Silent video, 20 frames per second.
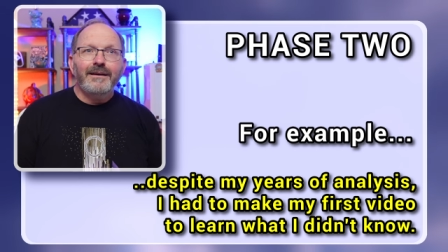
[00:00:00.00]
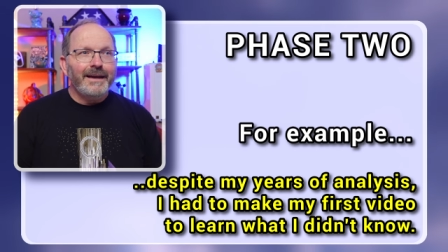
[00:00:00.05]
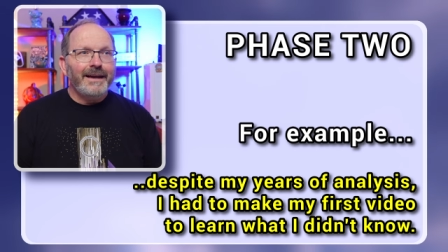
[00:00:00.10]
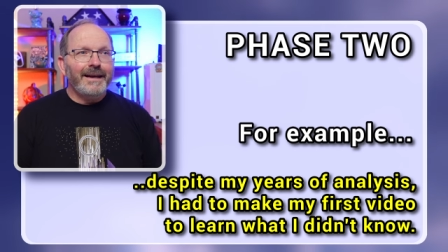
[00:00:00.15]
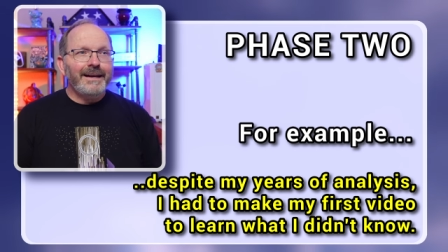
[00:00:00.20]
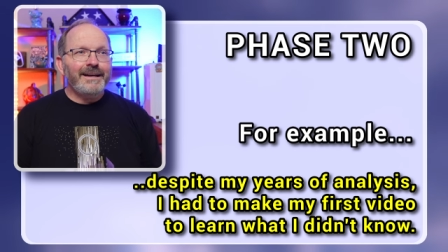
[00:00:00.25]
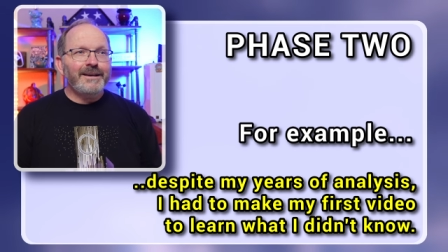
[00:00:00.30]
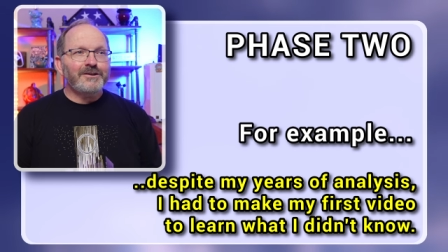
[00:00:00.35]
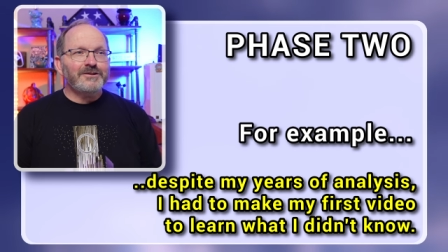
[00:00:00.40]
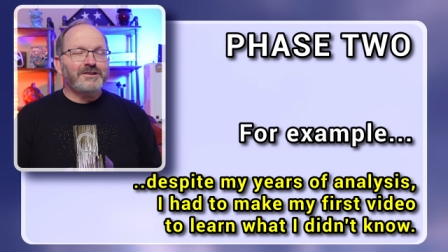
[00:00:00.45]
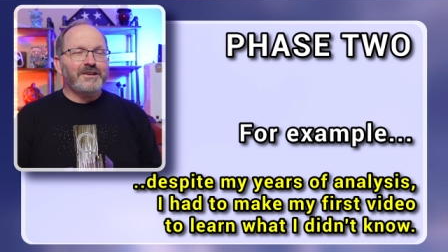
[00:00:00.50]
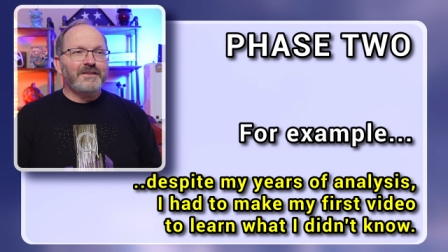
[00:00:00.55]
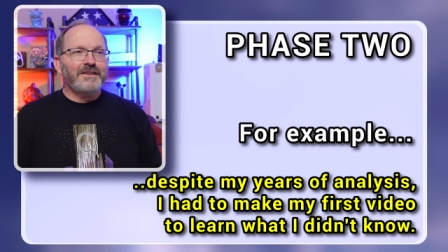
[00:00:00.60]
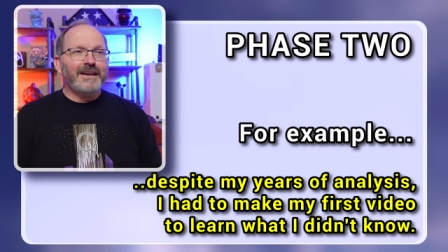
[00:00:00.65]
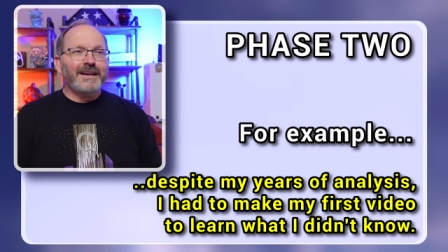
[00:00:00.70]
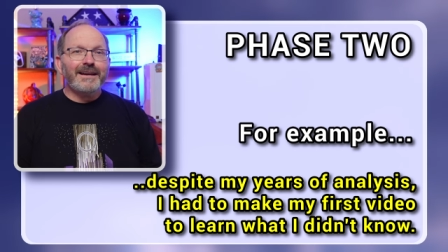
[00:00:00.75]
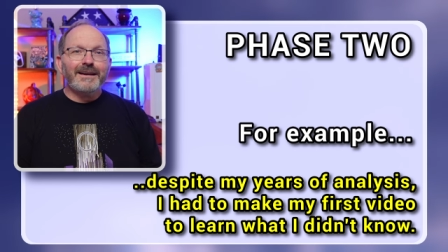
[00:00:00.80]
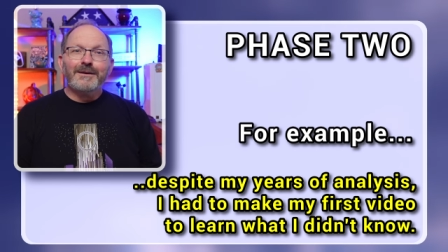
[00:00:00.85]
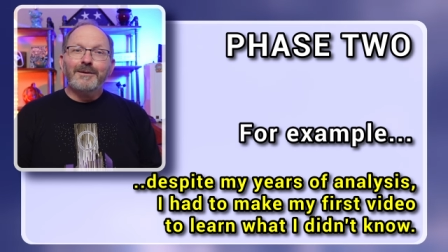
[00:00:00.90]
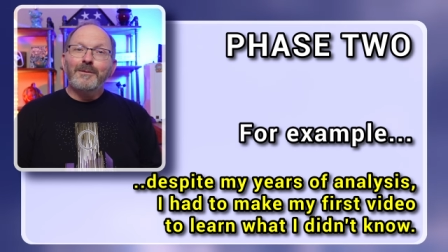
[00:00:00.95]
And here's the
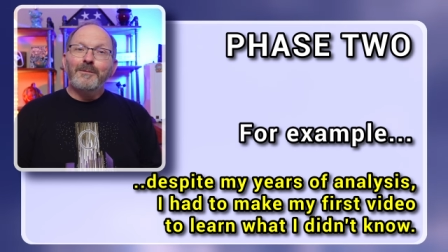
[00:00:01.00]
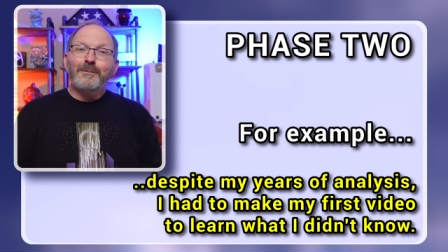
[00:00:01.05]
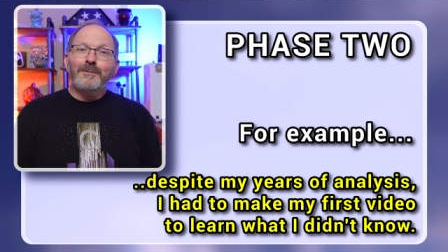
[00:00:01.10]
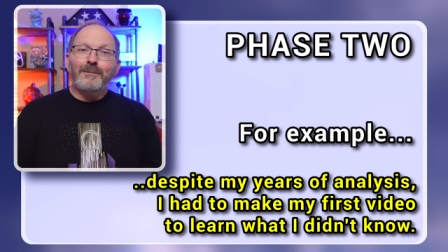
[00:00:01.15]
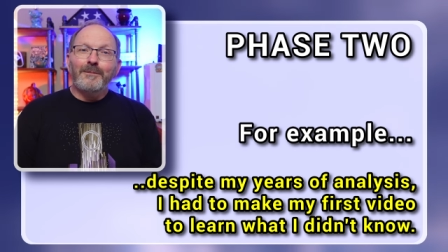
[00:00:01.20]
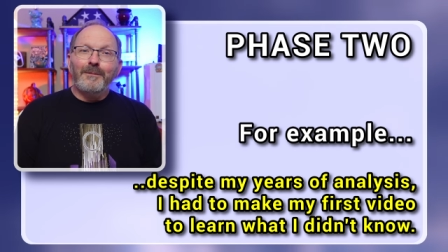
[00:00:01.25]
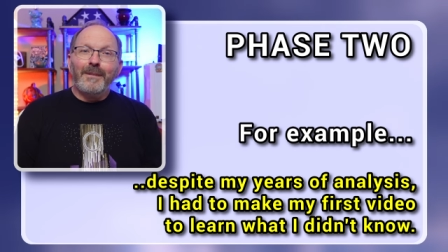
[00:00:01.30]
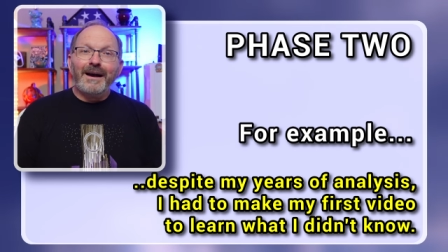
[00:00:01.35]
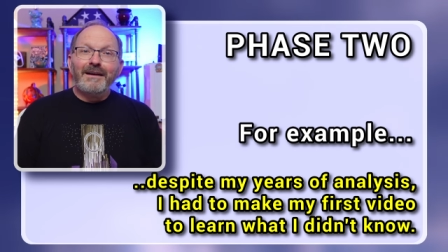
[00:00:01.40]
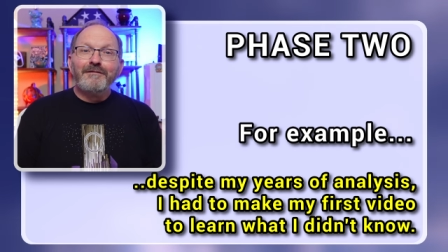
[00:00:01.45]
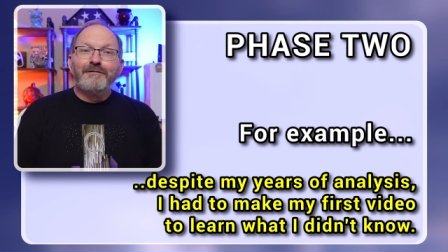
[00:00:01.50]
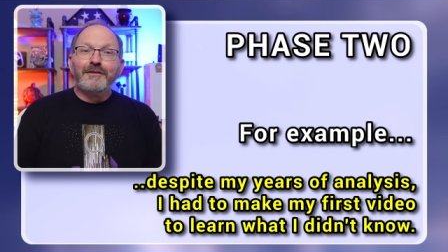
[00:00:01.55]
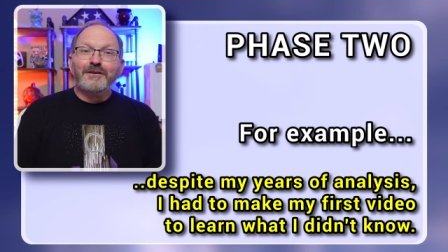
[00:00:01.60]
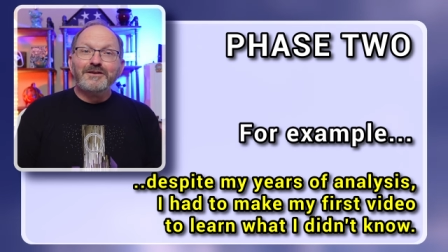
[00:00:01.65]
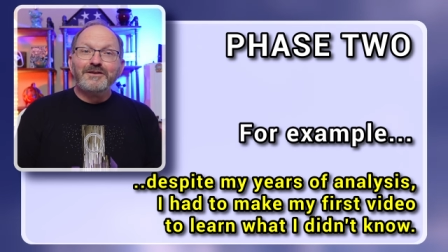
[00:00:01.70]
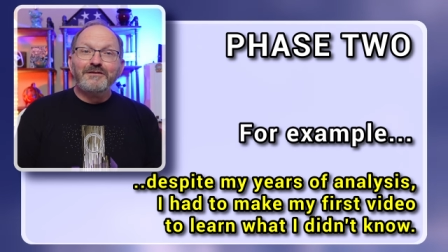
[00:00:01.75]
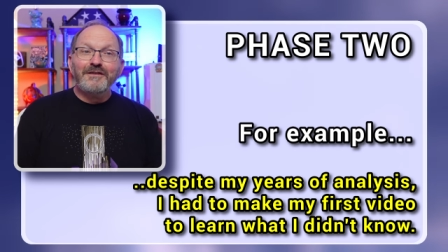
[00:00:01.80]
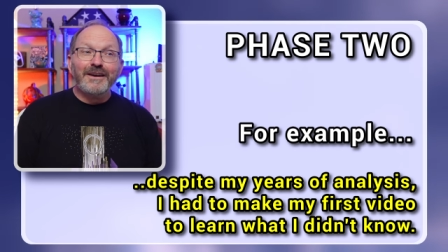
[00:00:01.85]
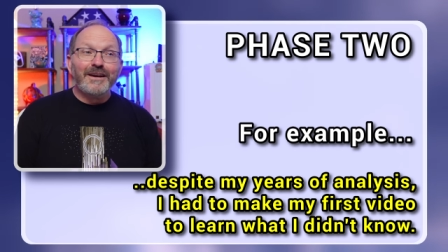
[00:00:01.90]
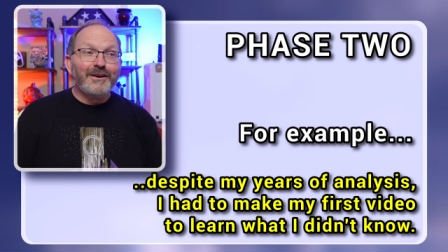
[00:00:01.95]
thing. My
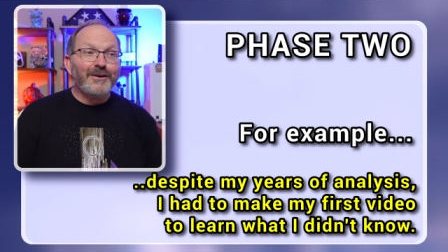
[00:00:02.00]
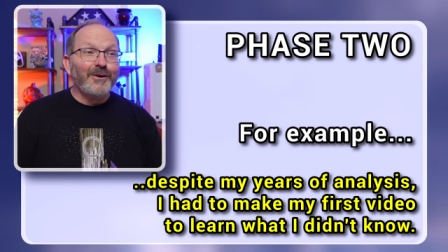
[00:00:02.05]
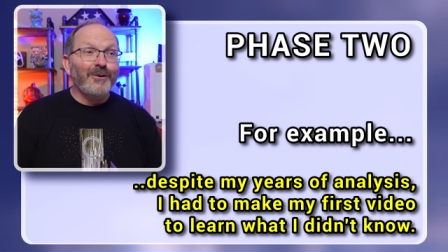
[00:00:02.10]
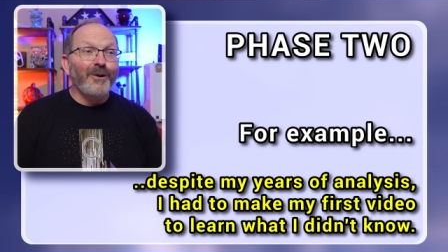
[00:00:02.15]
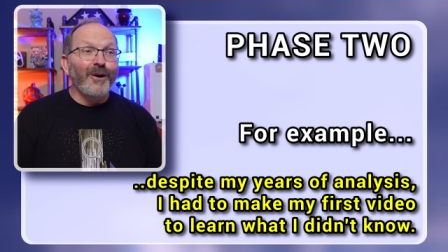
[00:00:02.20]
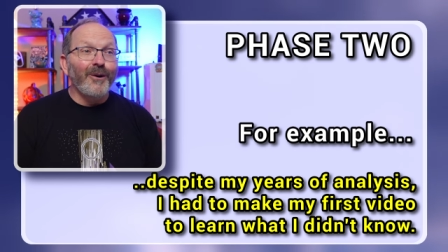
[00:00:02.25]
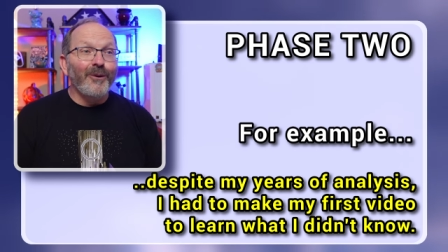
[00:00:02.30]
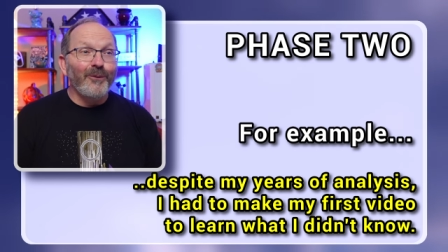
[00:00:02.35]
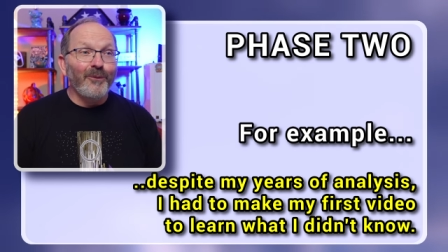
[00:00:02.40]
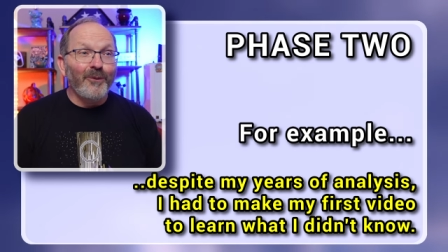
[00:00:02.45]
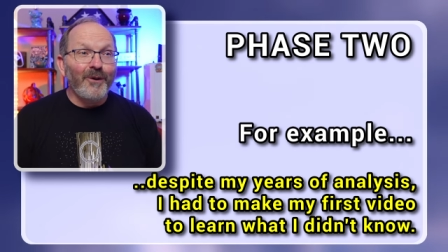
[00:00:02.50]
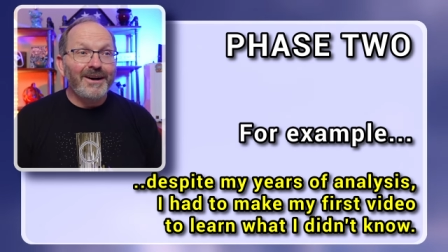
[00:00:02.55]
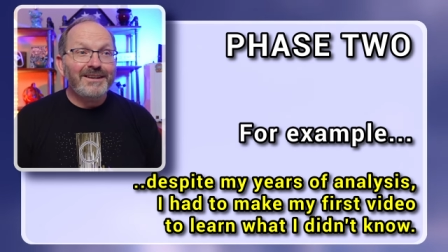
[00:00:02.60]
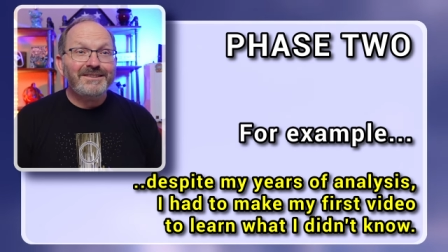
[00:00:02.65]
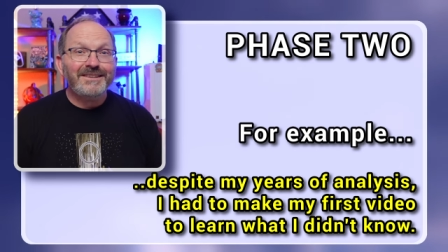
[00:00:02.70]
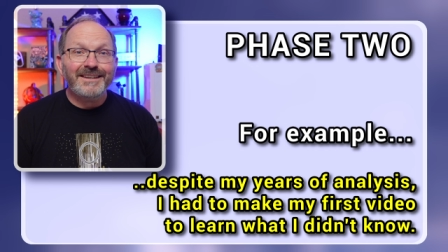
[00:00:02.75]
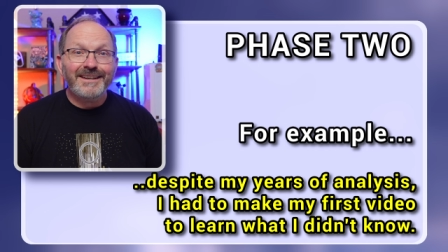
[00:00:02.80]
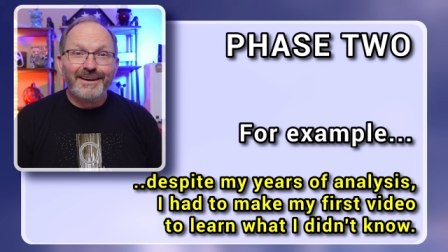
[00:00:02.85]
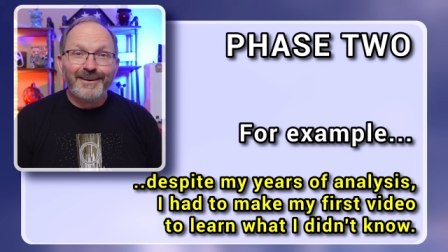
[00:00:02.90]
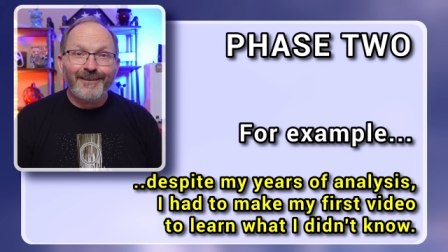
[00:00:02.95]
first video
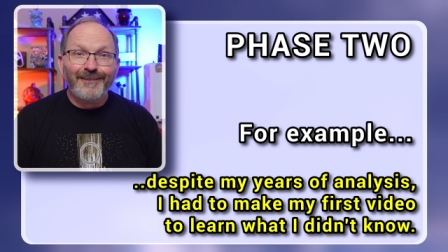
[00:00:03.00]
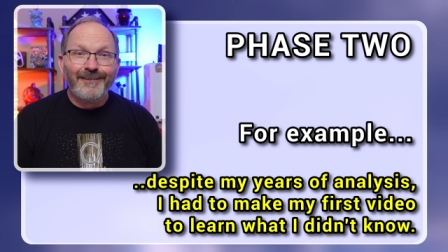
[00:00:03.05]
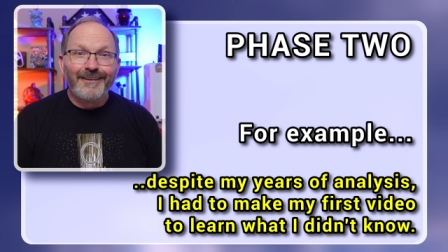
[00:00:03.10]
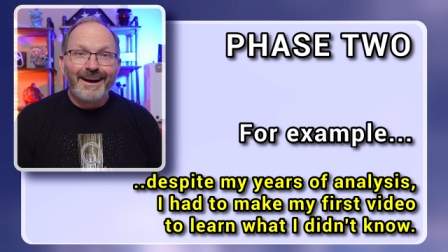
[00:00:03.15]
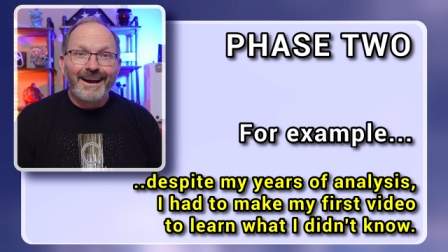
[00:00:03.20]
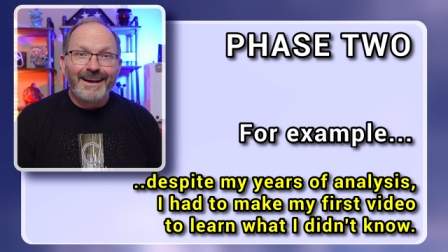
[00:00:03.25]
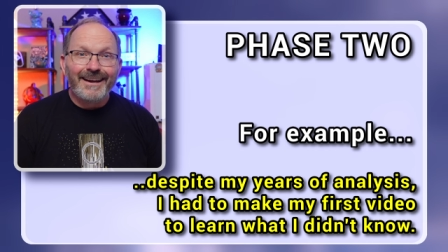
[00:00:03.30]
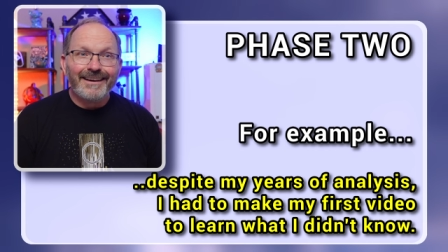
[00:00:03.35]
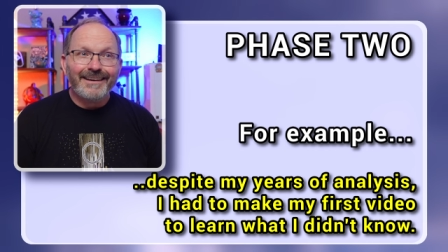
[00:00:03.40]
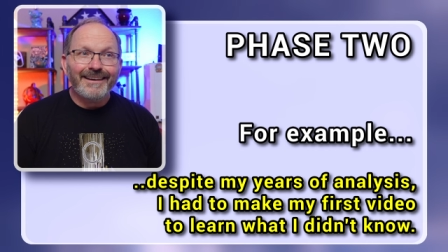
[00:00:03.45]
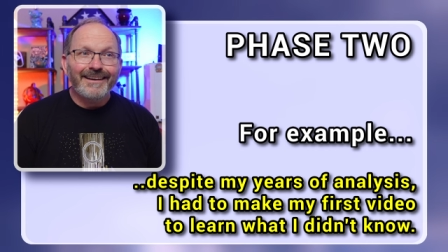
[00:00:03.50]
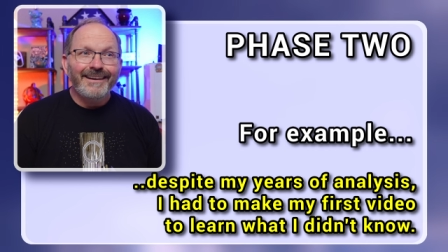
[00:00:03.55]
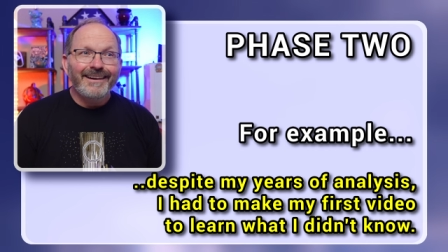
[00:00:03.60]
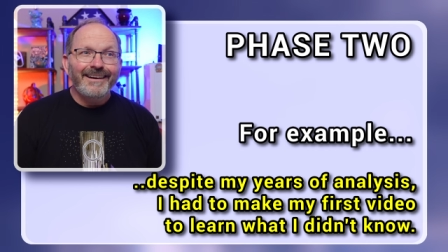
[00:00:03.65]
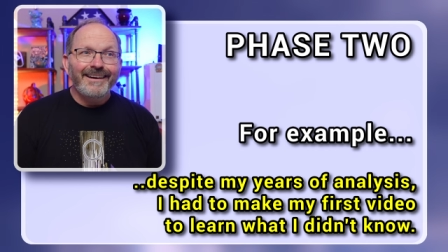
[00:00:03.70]
wasn't great.